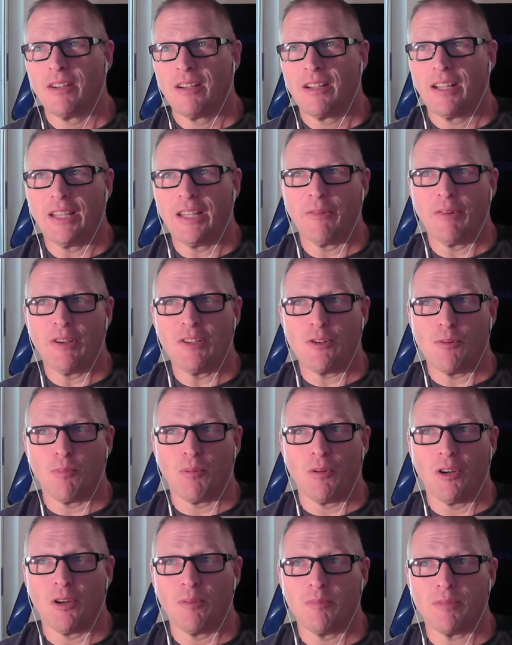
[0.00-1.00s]
and they read your
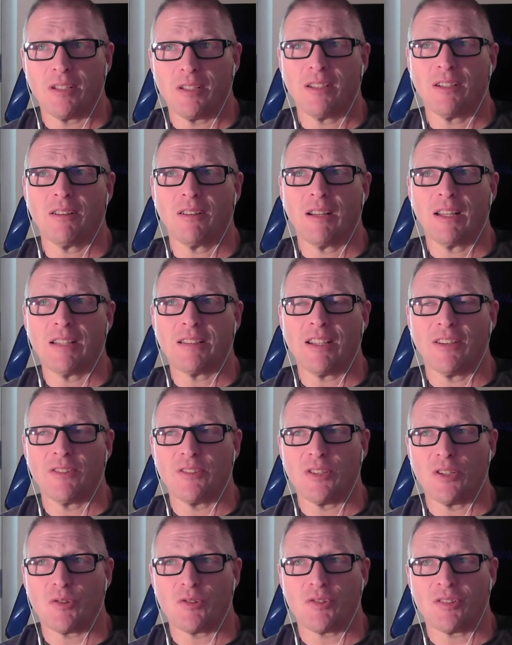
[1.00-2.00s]
blurb and say, oh, that sounds
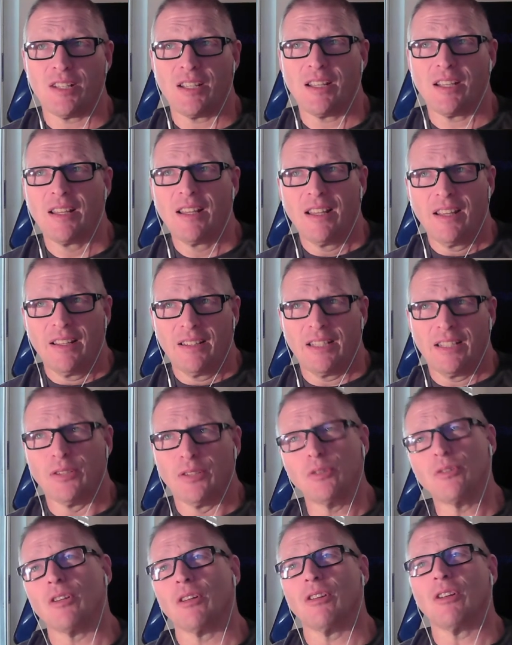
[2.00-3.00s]
interesting, they'll
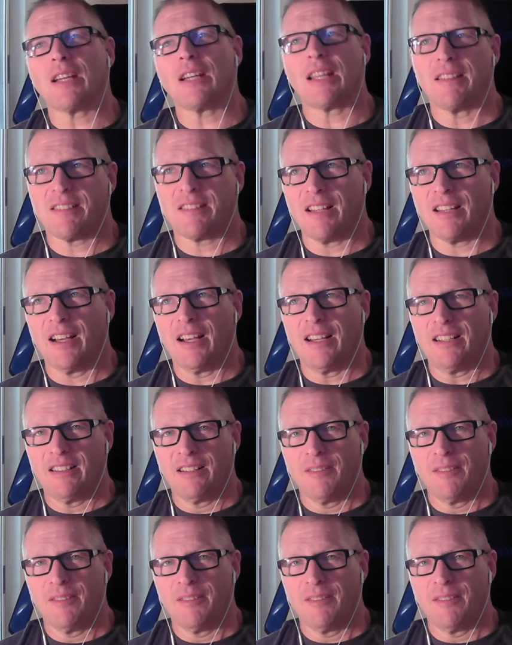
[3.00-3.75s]
do the look inside.